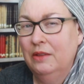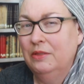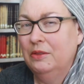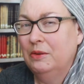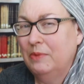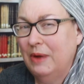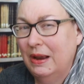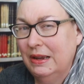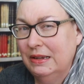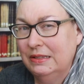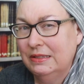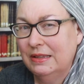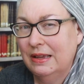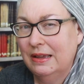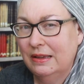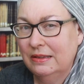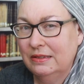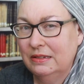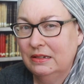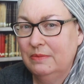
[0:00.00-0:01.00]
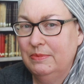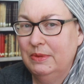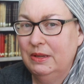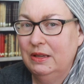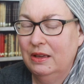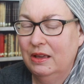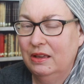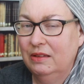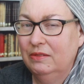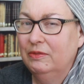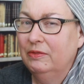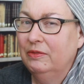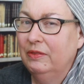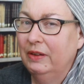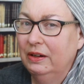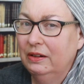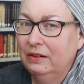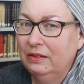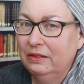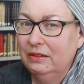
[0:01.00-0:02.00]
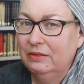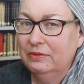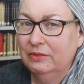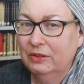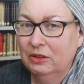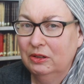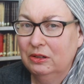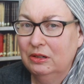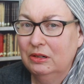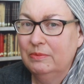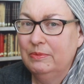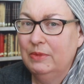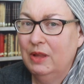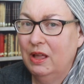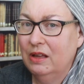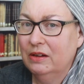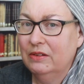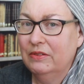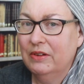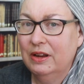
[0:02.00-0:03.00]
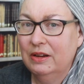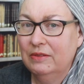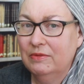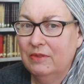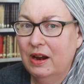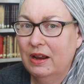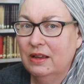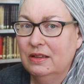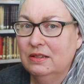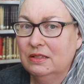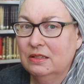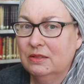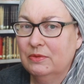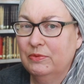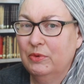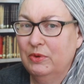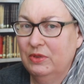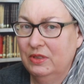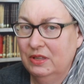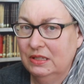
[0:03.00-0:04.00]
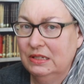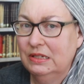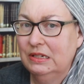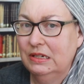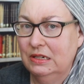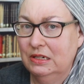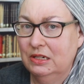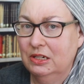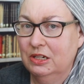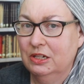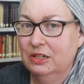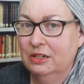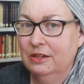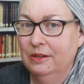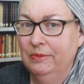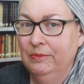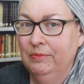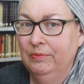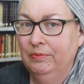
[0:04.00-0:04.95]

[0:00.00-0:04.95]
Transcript: The rice has to be a fairly firm long grain rice for this dish.